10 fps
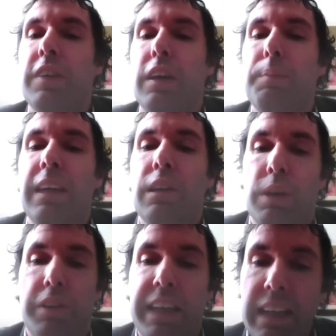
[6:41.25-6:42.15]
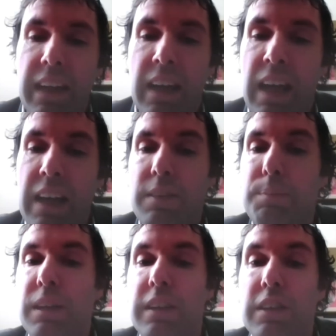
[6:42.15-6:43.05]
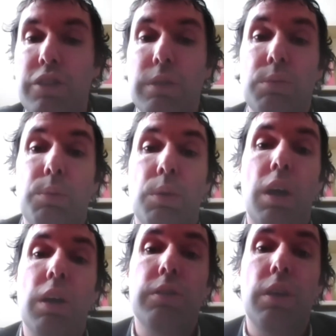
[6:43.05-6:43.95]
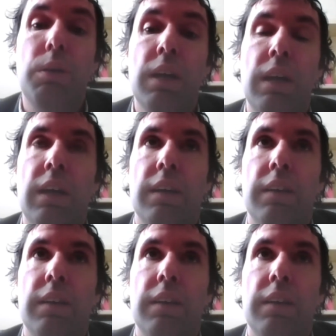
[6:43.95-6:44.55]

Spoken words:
developing and where data hasn't been an issue is we're also